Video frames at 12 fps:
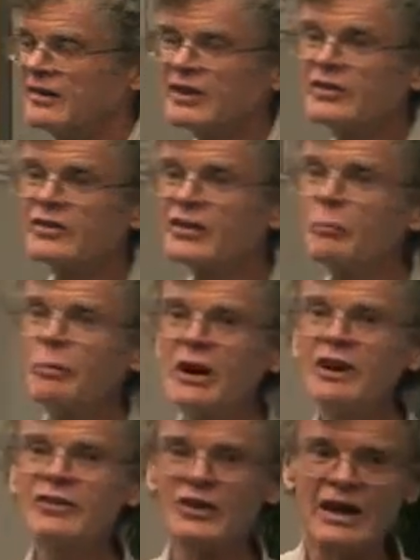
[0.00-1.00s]
There's a
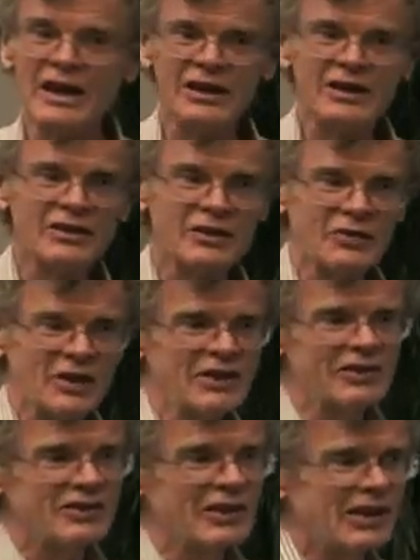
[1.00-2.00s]
separation, that is, of
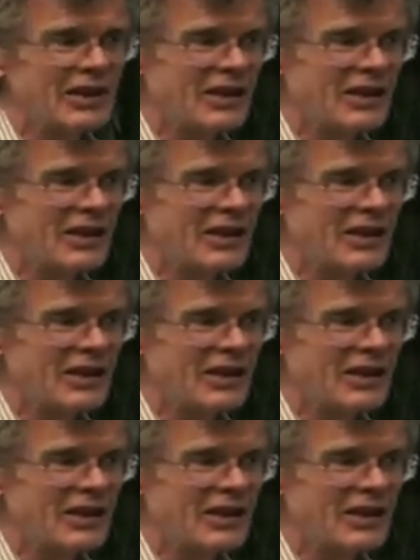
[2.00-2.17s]
his,